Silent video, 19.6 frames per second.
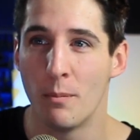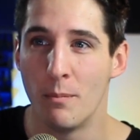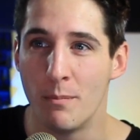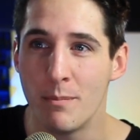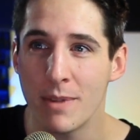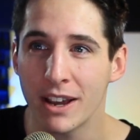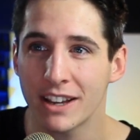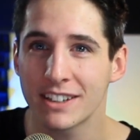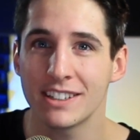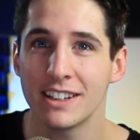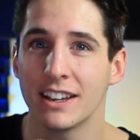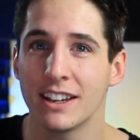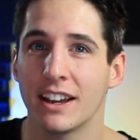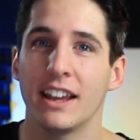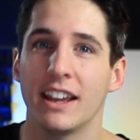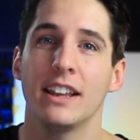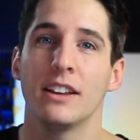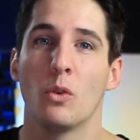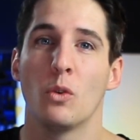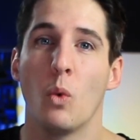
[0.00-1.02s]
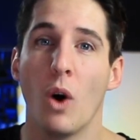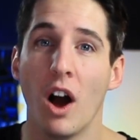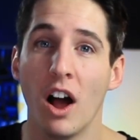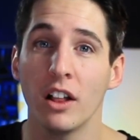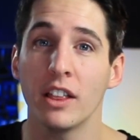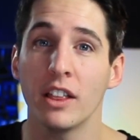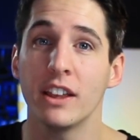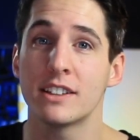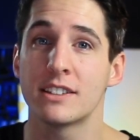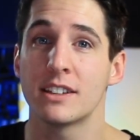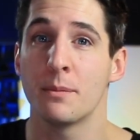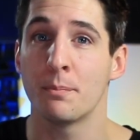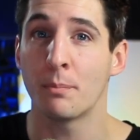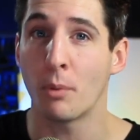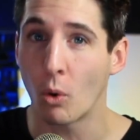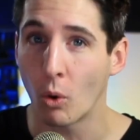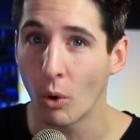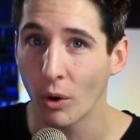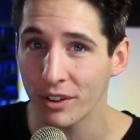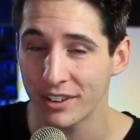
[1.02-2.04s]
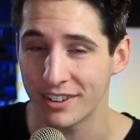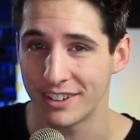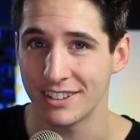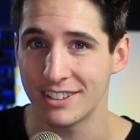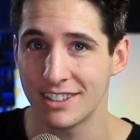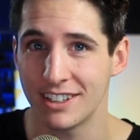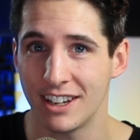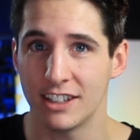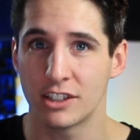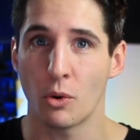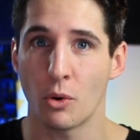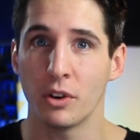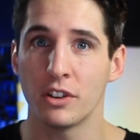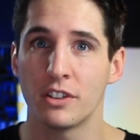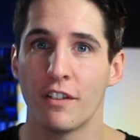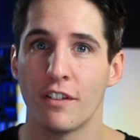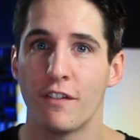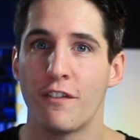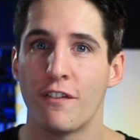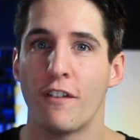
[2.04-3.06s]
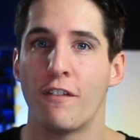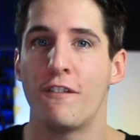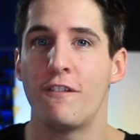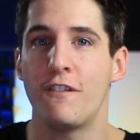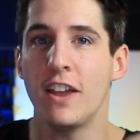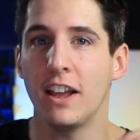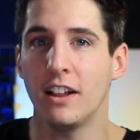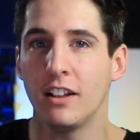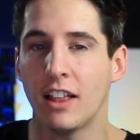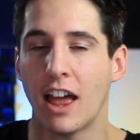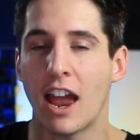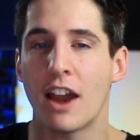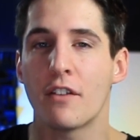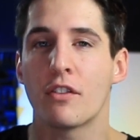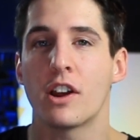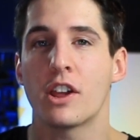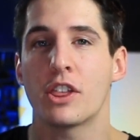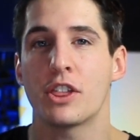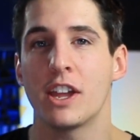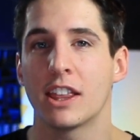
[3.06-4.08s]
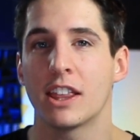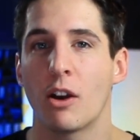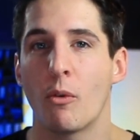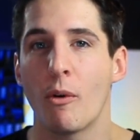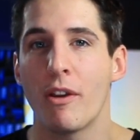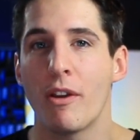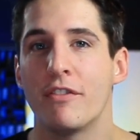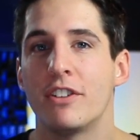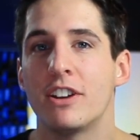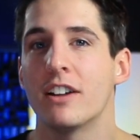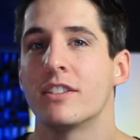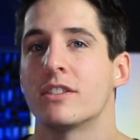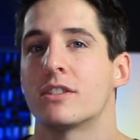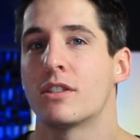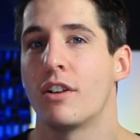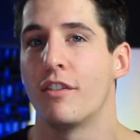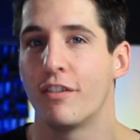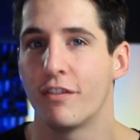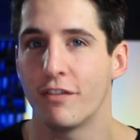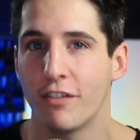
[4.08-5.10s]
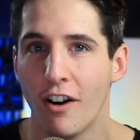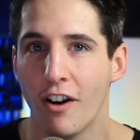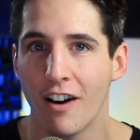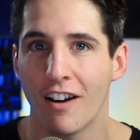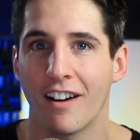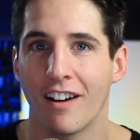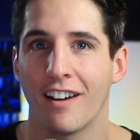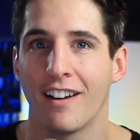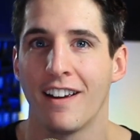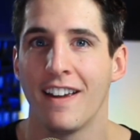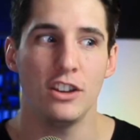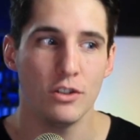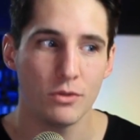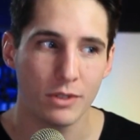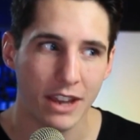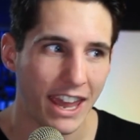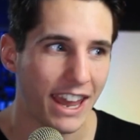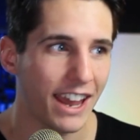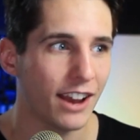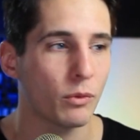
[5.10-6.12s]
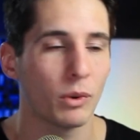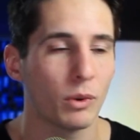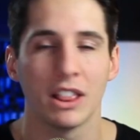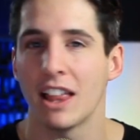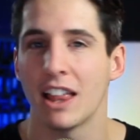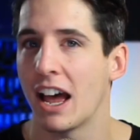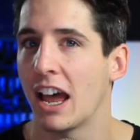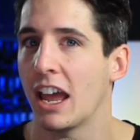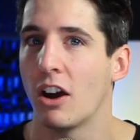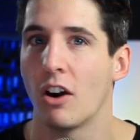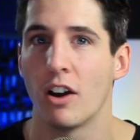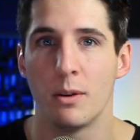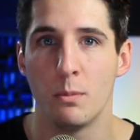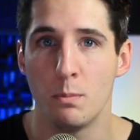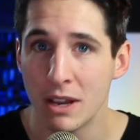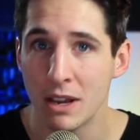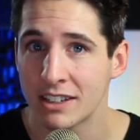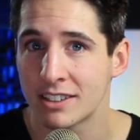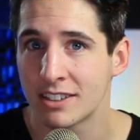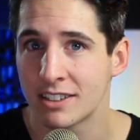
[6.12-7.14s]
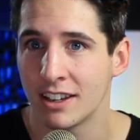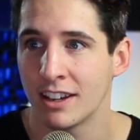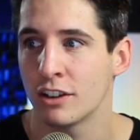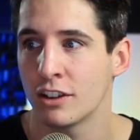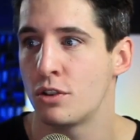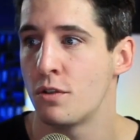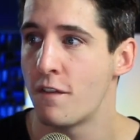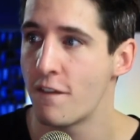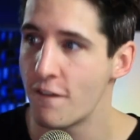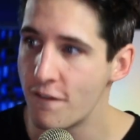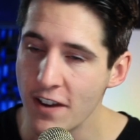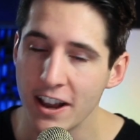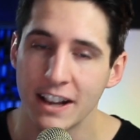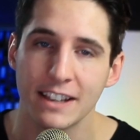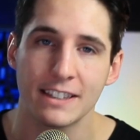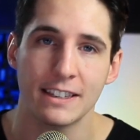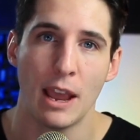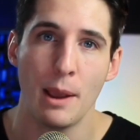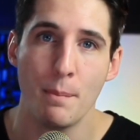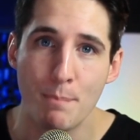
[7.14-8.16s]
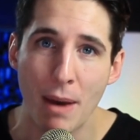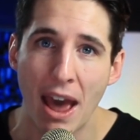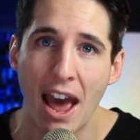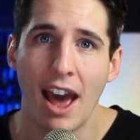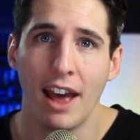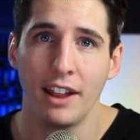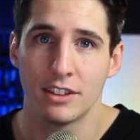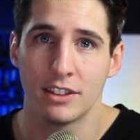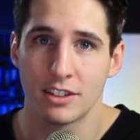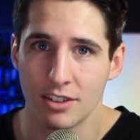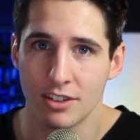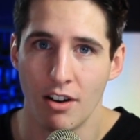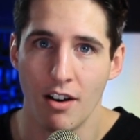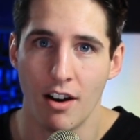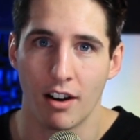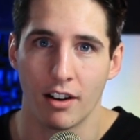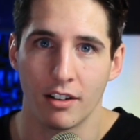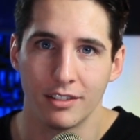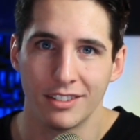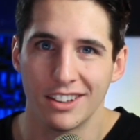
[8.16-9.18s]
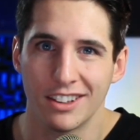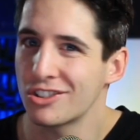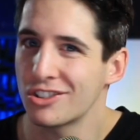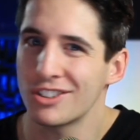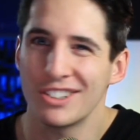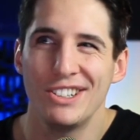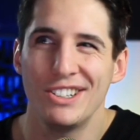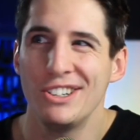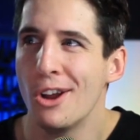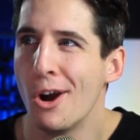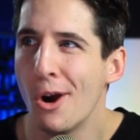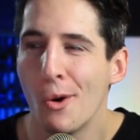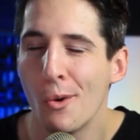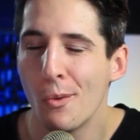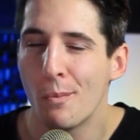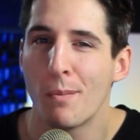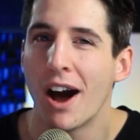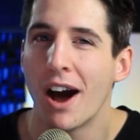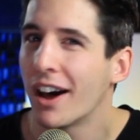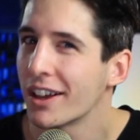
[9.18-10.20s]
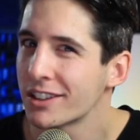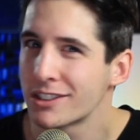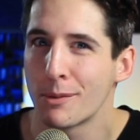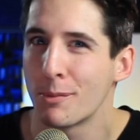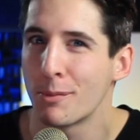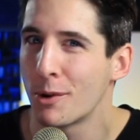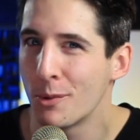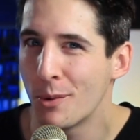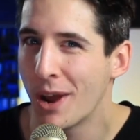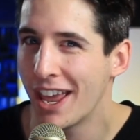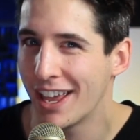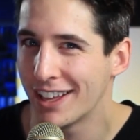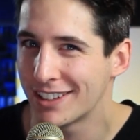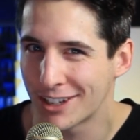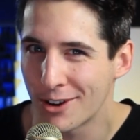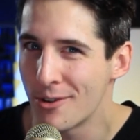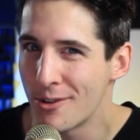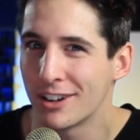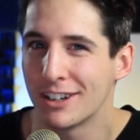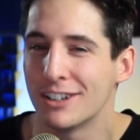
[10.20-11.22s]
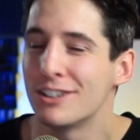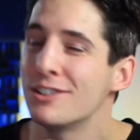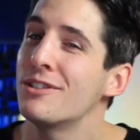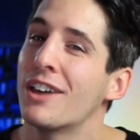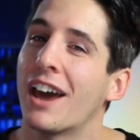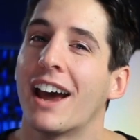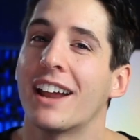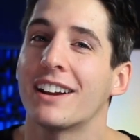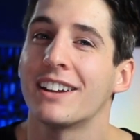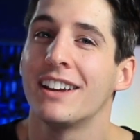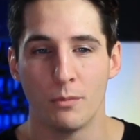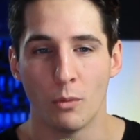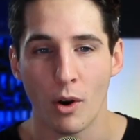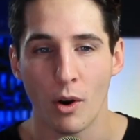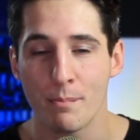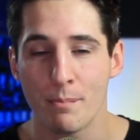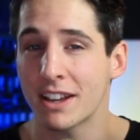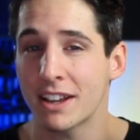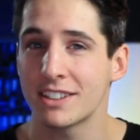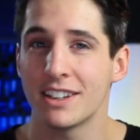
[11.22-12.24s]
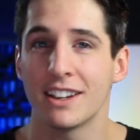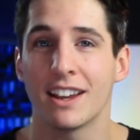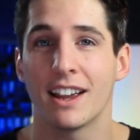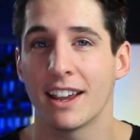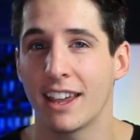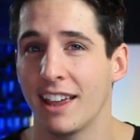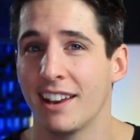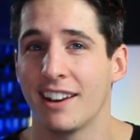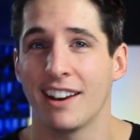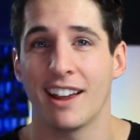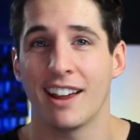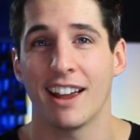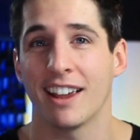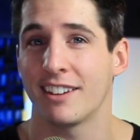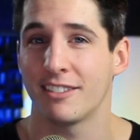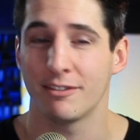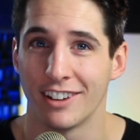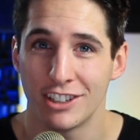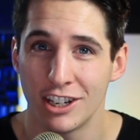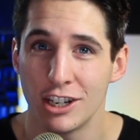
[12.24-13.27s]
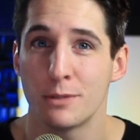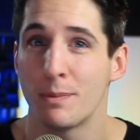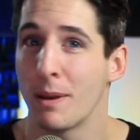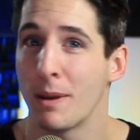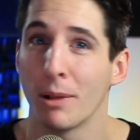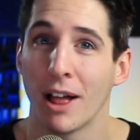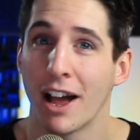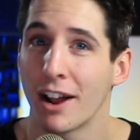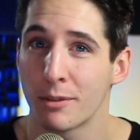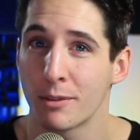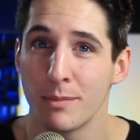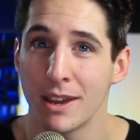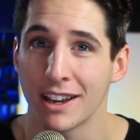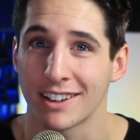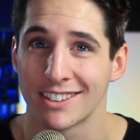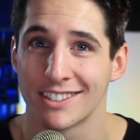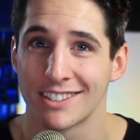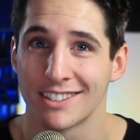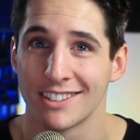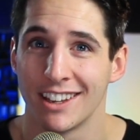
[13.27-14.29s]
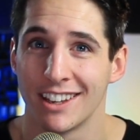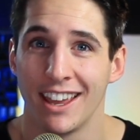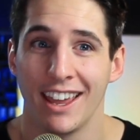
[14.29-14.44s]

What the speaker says: mixing, while it's important, is going to fulfill everything that we've done so far. You can't rely on mixing to fix a bad song. There's just no possible way it's going to do that. While mixing, again, I teach people how to mix,